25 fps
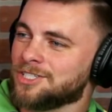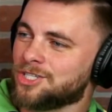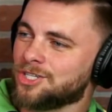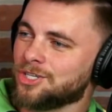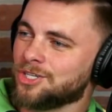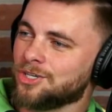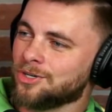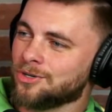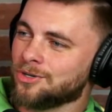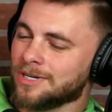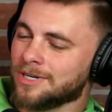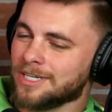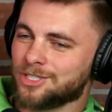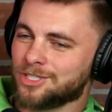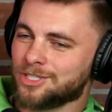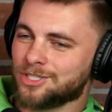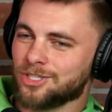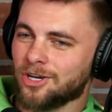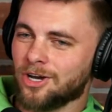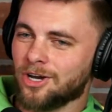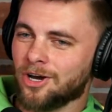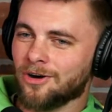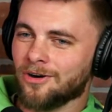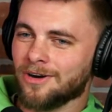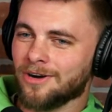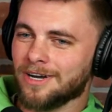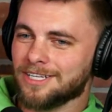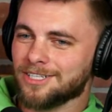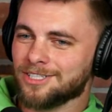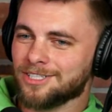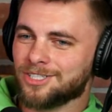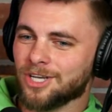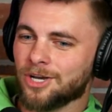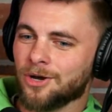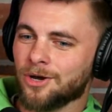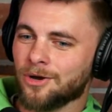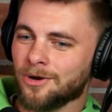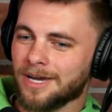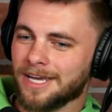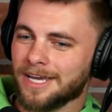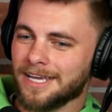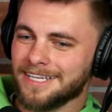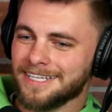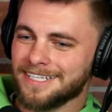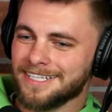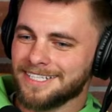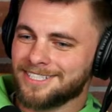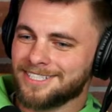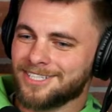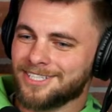into so
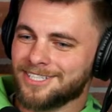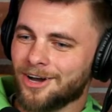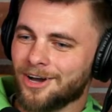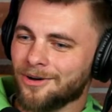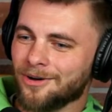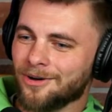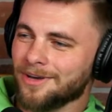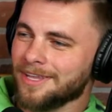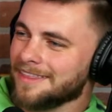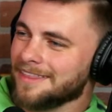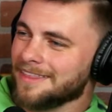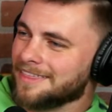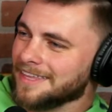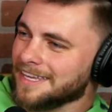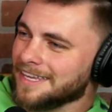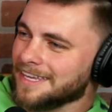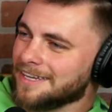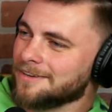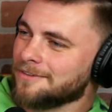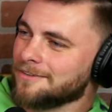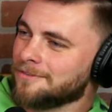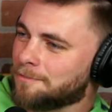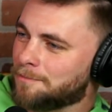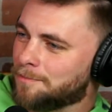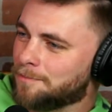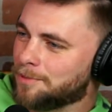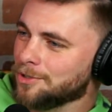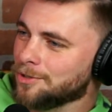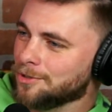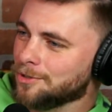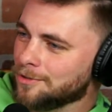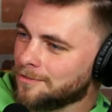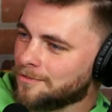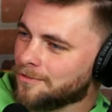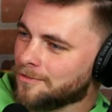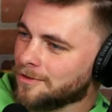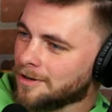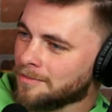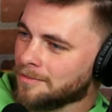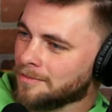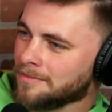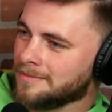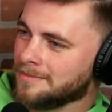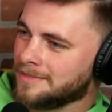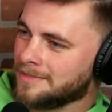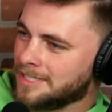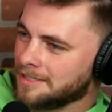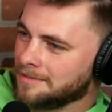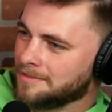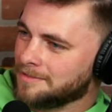think of Boo
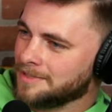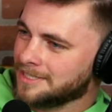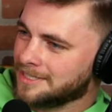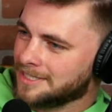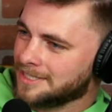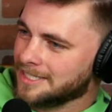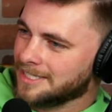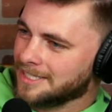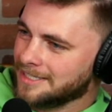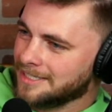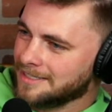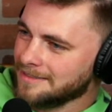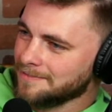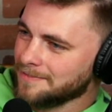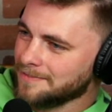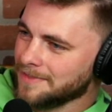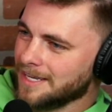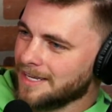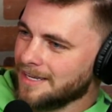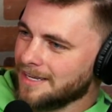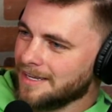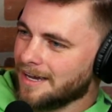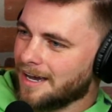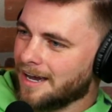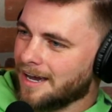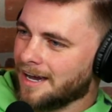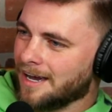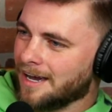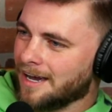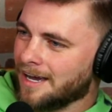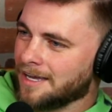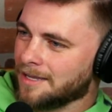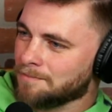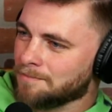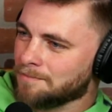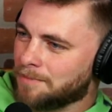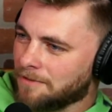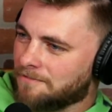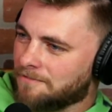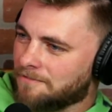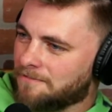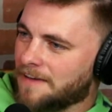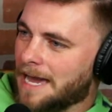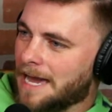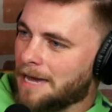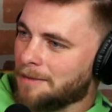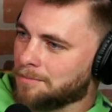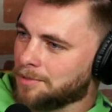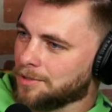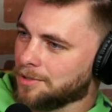from DBZ, but
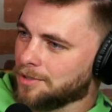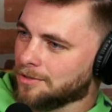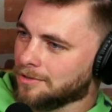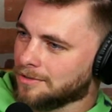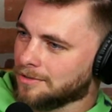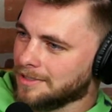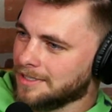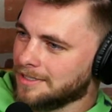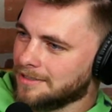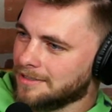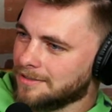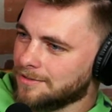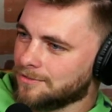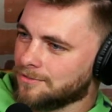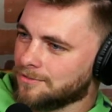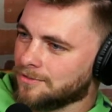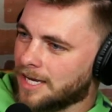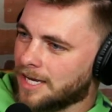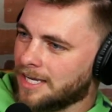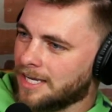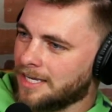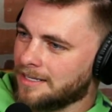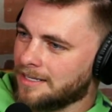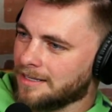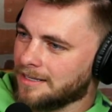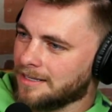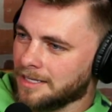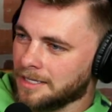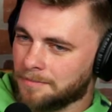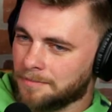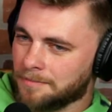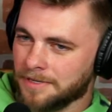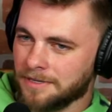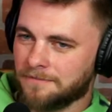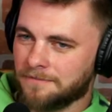Fat Boo, right? Like Big